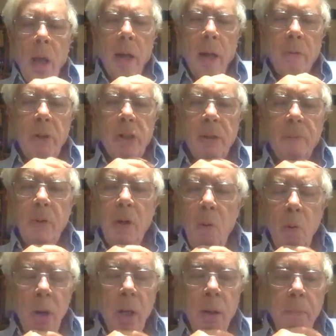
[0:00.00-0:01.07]
and which have no
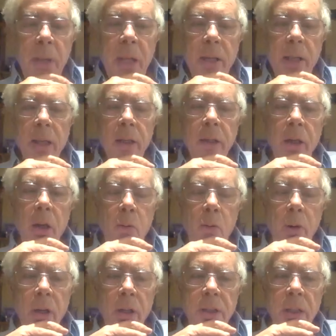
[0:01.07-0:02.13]
real meaning and no
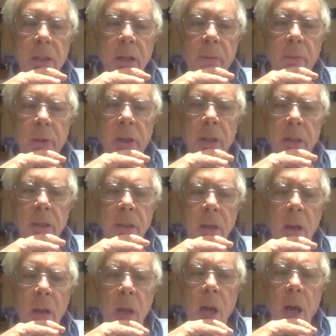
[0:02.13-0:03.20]
real significance,
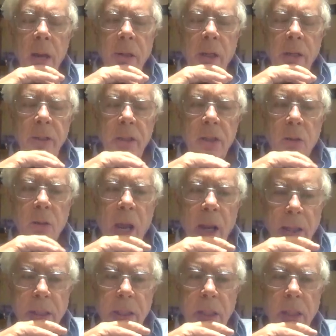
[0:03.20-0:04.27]
and are
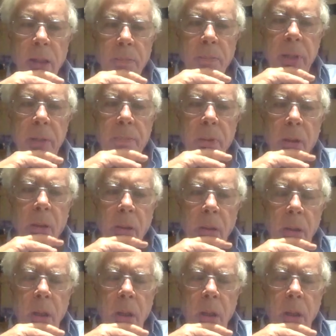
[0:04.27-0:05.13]
distracting people